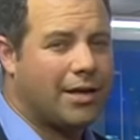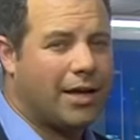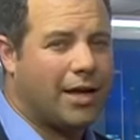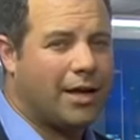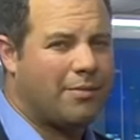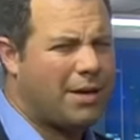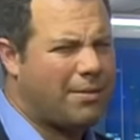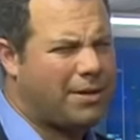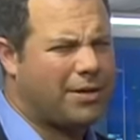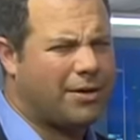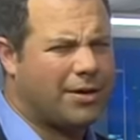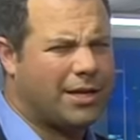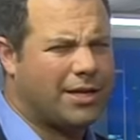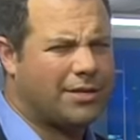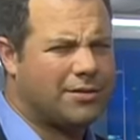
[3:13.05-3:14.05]
uh, maybe
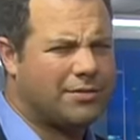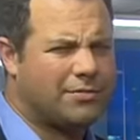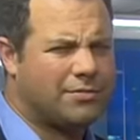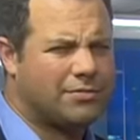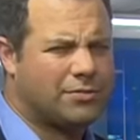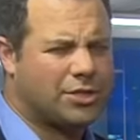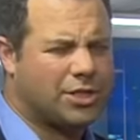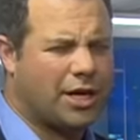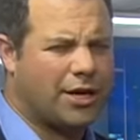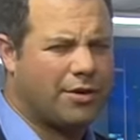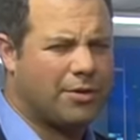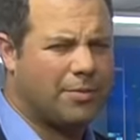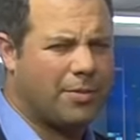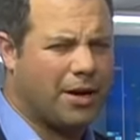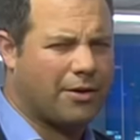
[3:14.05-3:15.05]
not in
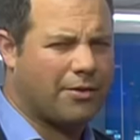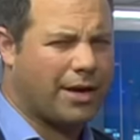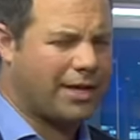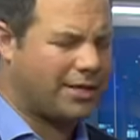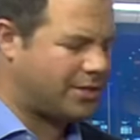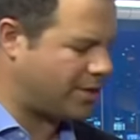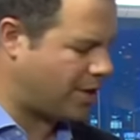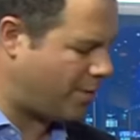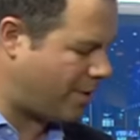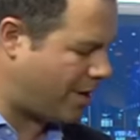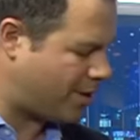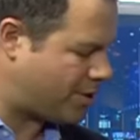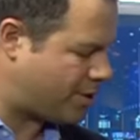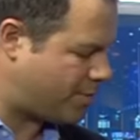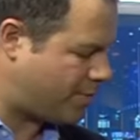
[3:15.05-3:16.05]
China and Bahrain so
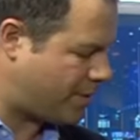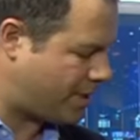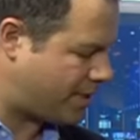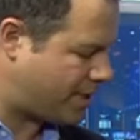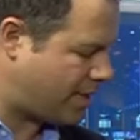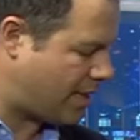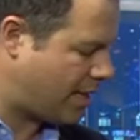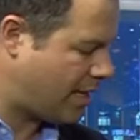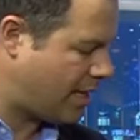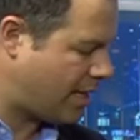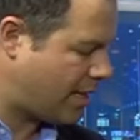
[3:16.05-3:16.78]
much, but uh,